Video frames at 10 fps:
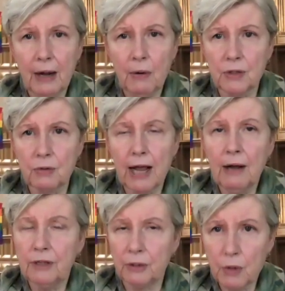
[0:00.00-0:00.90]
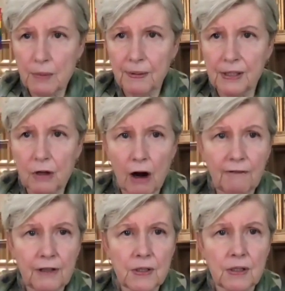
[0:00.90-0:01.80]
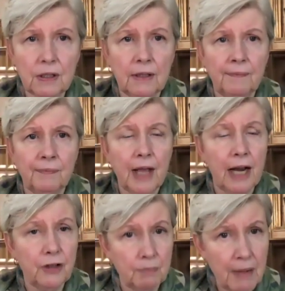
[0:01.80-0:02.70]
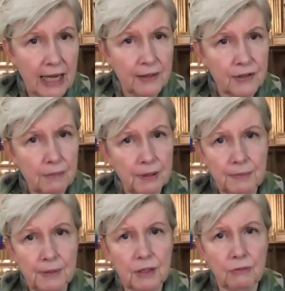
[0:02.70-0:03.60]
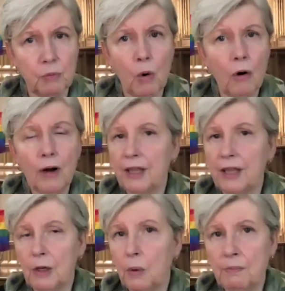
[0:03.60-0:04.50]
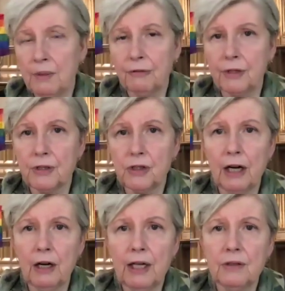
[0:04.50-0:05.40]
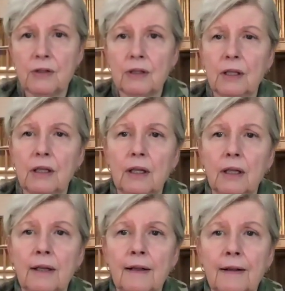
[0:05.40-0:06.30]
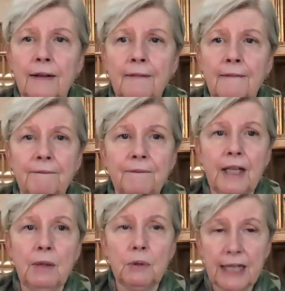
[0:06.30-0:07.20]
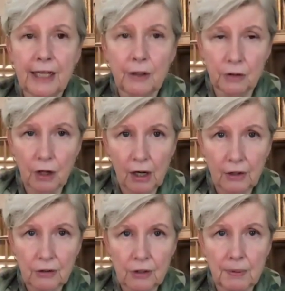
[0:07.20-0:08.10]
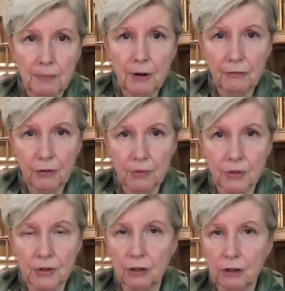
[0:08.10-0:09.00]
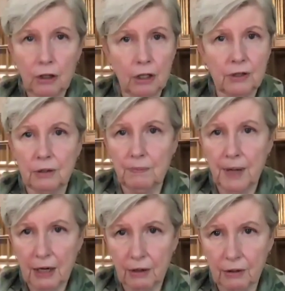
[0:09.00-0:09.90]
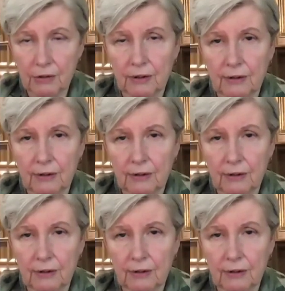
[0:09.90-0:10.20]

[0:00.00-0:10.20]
his ground and reap his harvest, and to make his implements of war and the equipment for his chariots. He will take your daughters to be perfumers and cooks and bakers.